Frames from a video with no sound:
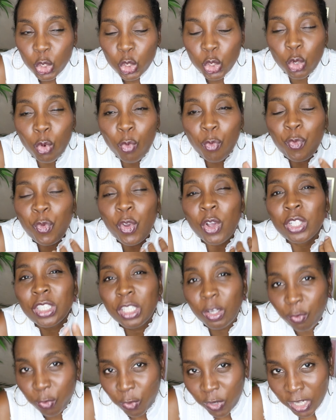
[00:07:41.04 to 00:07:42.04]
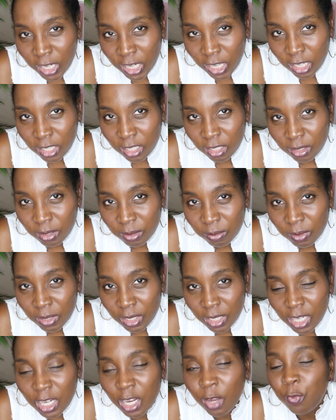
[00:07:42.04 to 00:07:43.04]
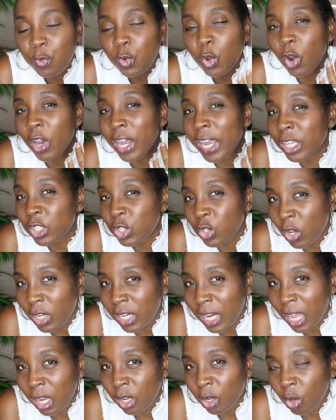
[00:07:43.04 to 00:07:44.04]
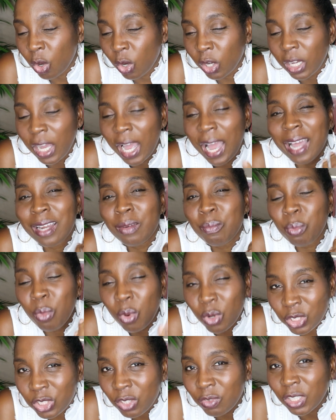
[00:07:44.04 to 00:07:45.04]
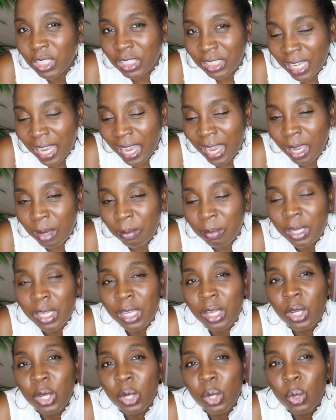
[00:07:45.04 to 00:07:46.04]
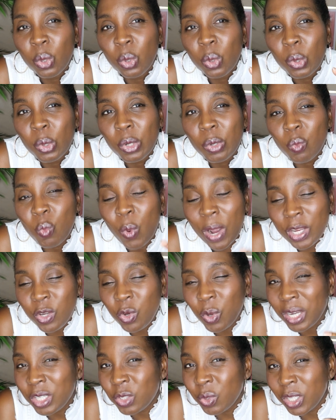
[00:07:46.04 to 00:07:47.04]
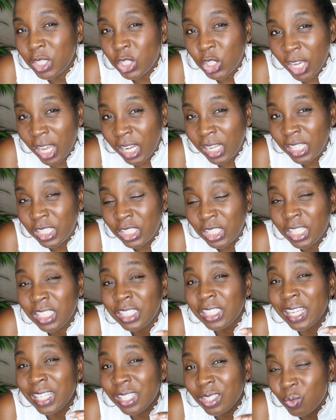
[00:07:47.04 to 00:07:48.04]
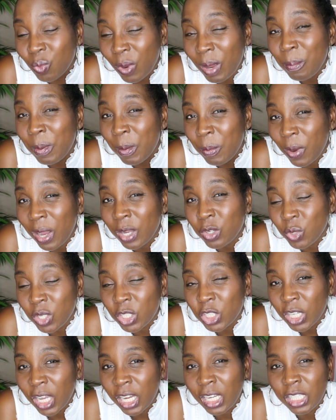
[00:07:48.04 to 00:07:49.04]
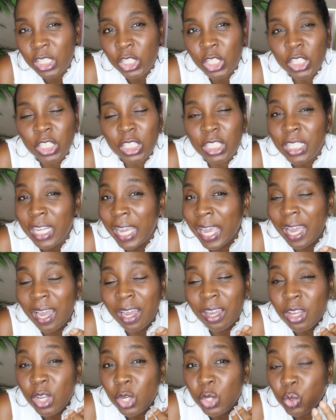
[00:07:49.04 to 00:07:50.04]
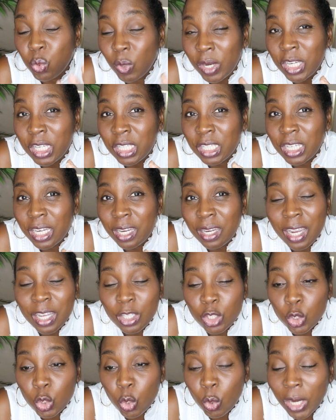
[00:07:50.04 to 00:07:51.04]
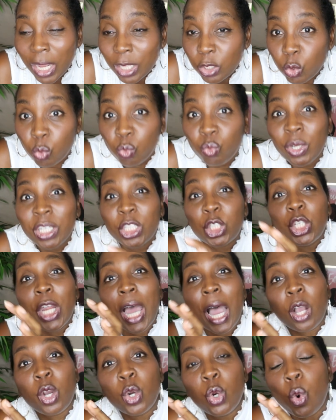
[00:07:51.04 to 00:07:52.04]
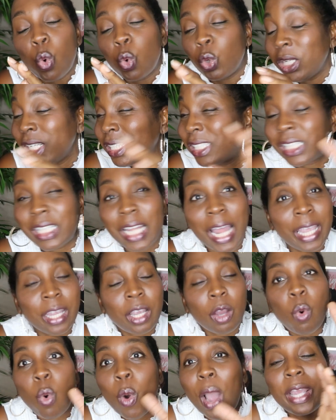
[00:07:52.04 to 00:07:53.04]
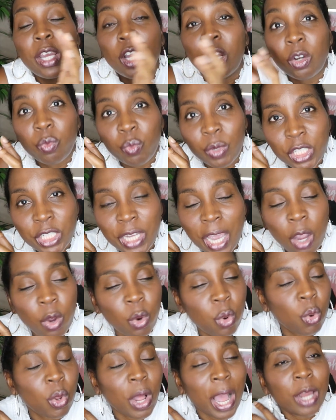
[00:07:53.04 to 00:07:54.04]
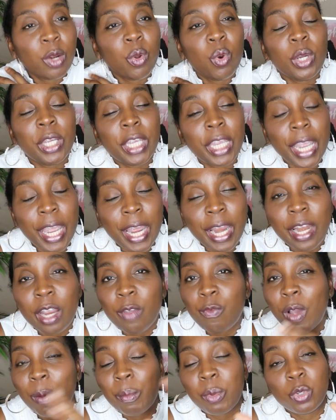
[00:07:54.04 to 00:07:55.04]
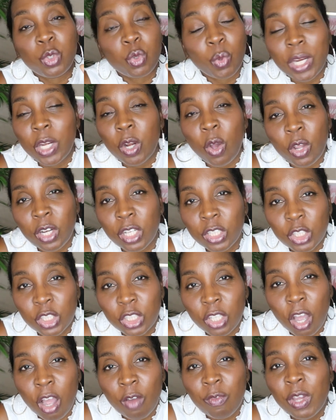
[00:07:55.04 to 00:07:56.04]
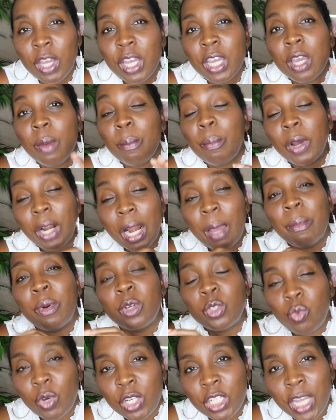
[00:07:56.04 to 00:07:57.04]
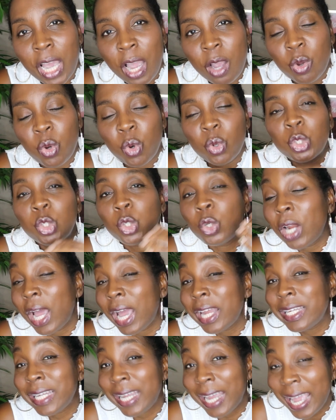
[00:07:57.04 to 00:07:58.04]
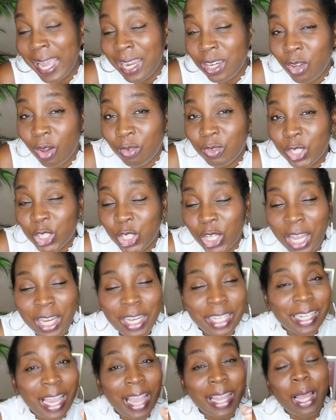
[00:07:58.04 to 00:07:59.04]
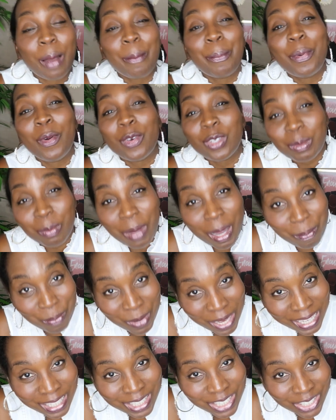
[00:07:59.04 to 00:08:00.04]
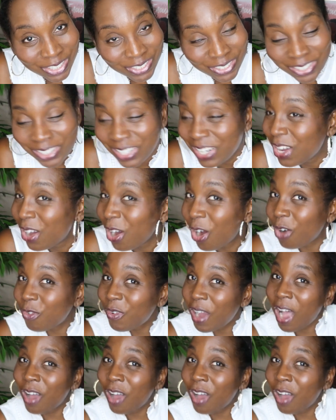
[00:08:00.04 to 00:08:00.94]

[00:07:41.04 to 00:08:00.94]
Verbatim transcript: you feel defeated if your hair is not that long and most of the time when you are doing challenges and when people are doing challenges they're doing the, it so that to reach that goal it's like oh i gotta reach that goal i don't care if i'm doing other stuff but i must reach that goal so that at the end of the challenge i can post my picture of